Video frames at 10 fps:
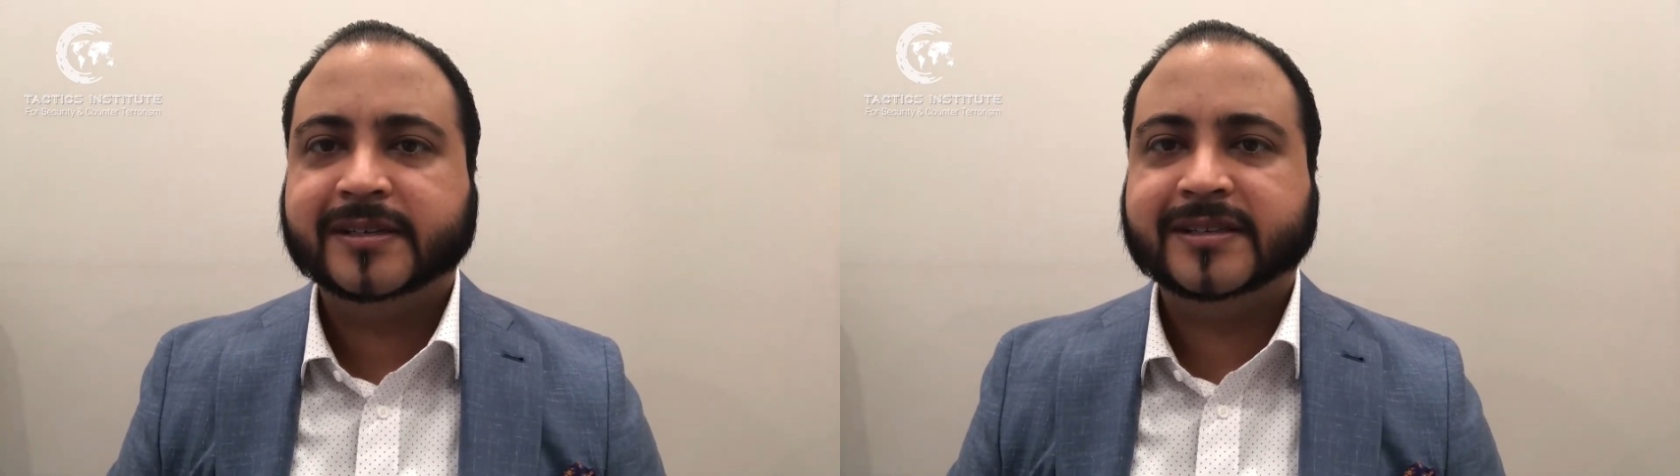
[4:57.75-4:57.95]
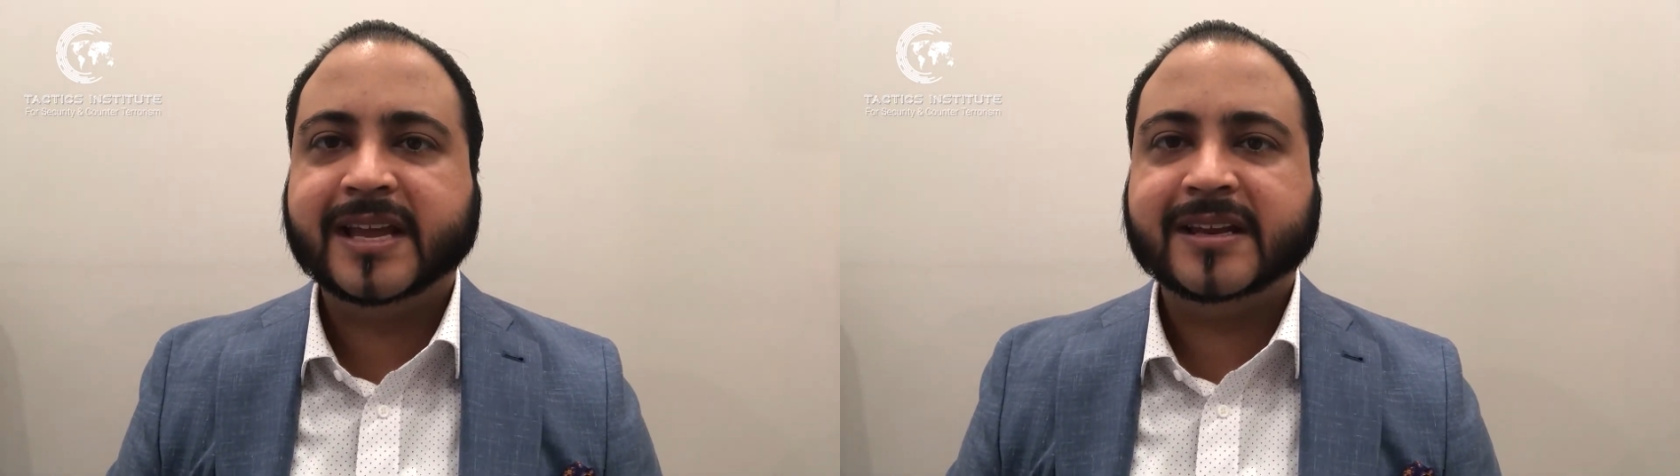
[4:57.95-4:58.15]

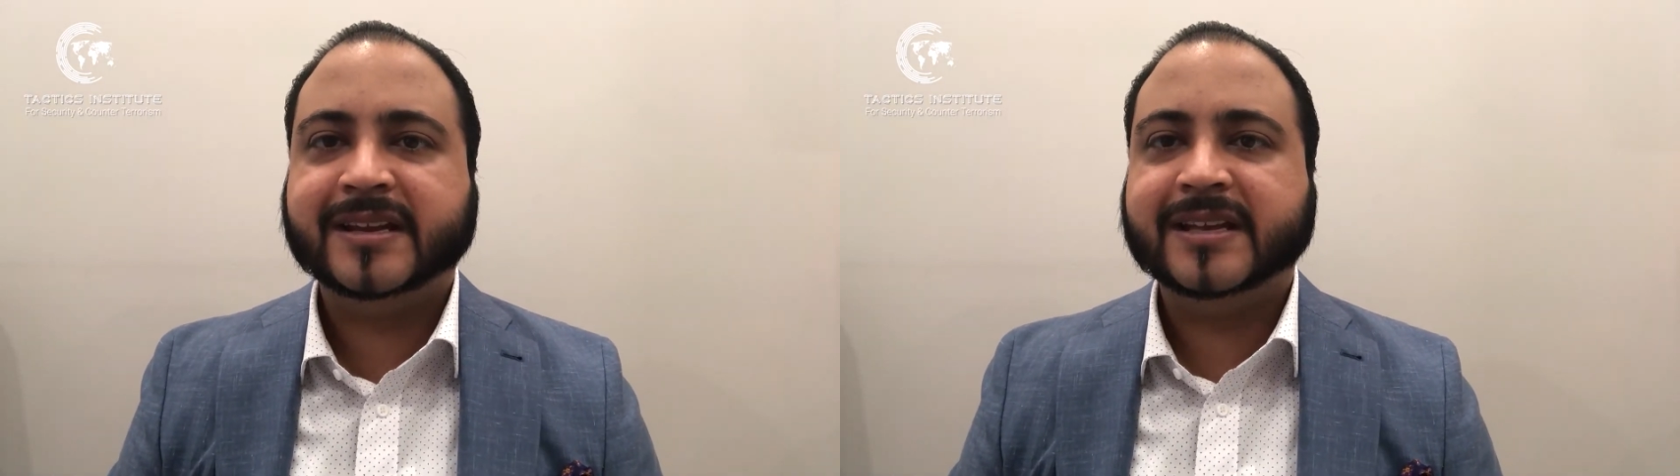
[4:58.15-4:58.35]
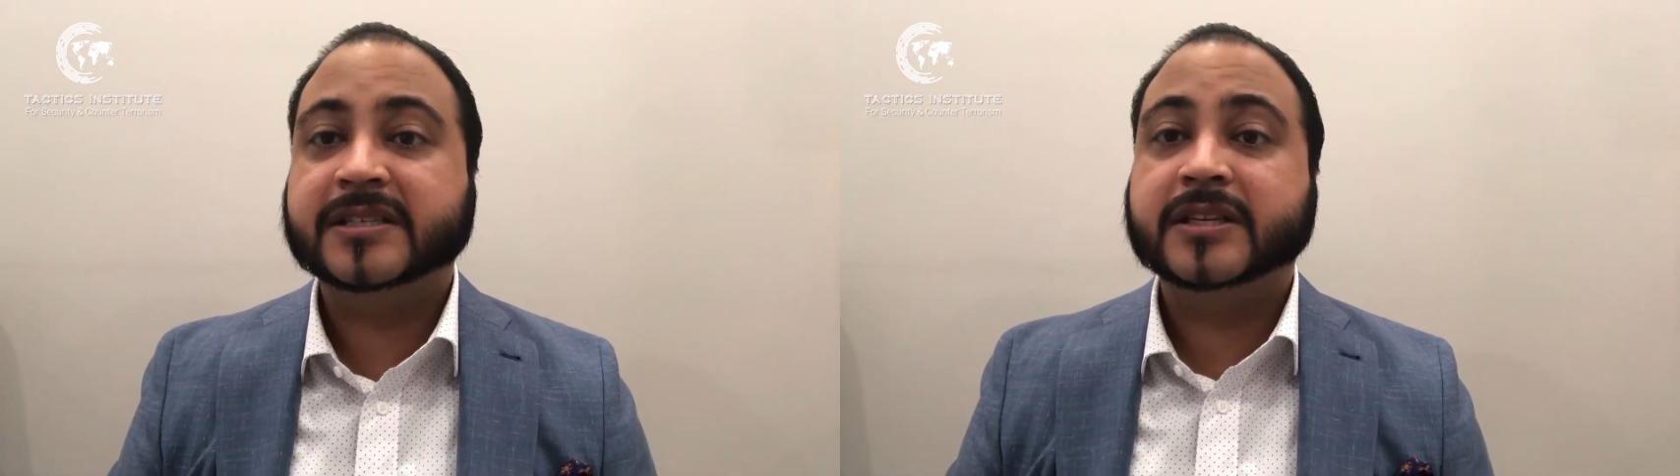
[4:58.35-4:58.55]
Data
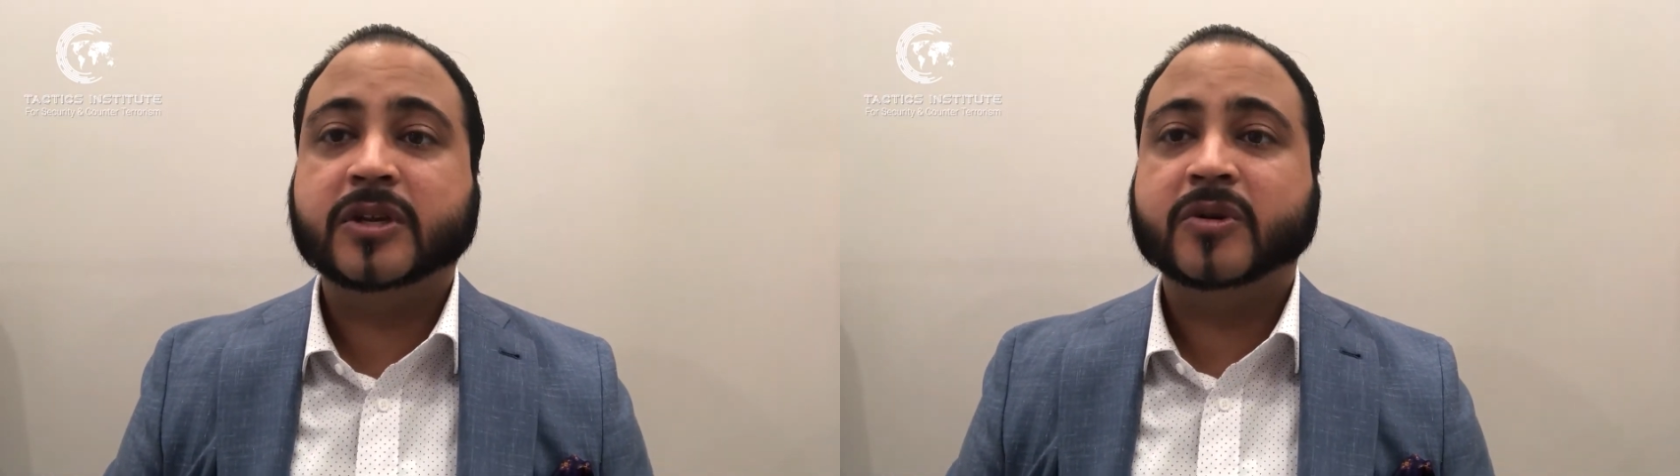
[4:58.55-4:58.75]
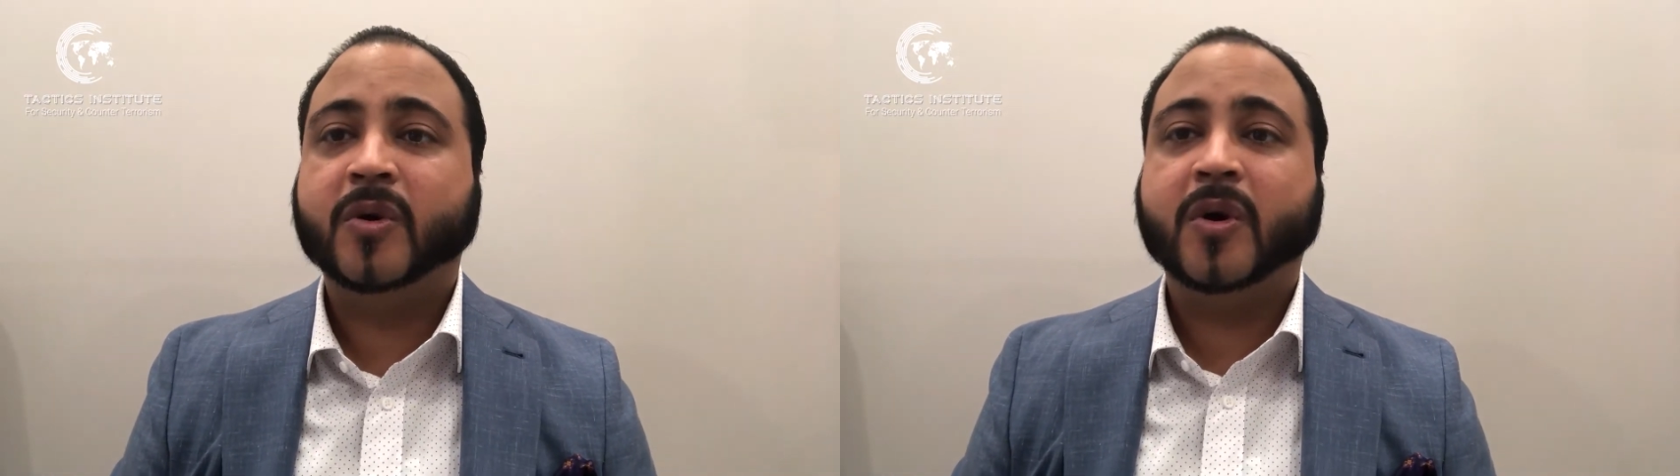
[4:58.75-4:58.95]
is the
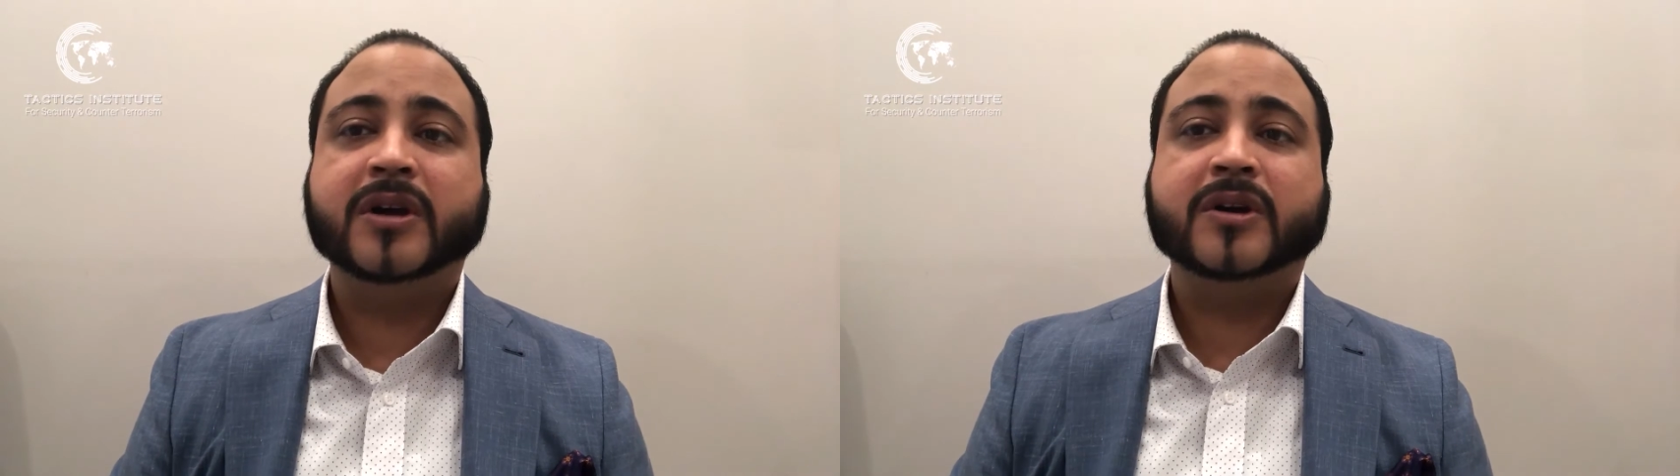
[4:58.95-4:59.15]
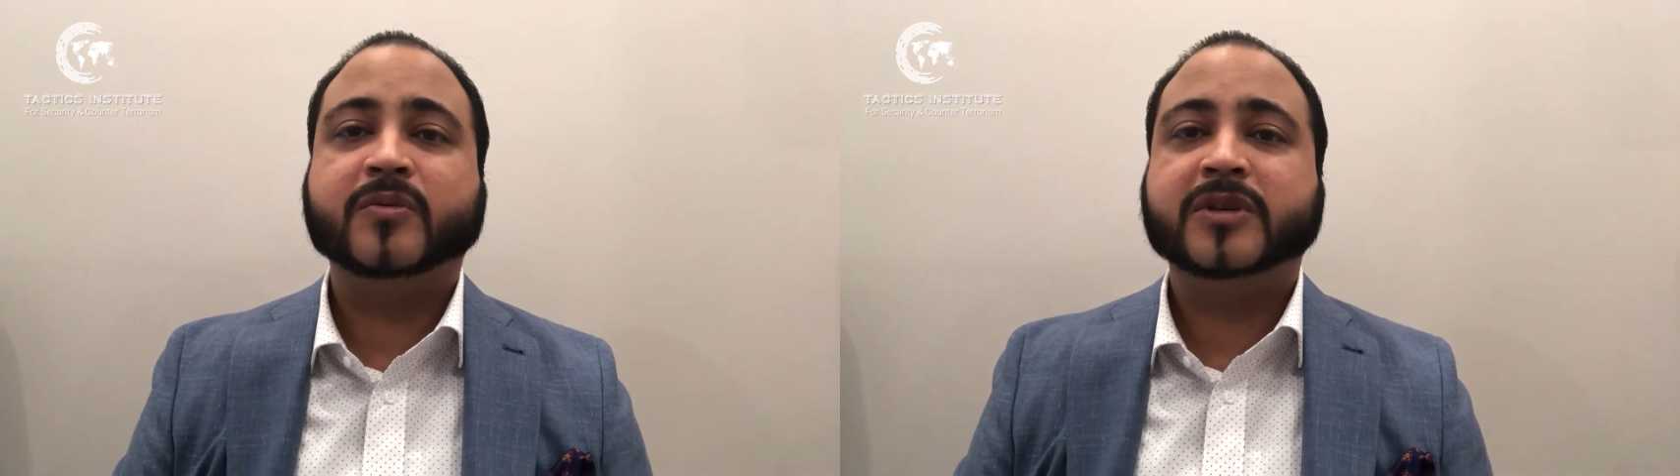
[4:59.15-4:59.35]
new oil,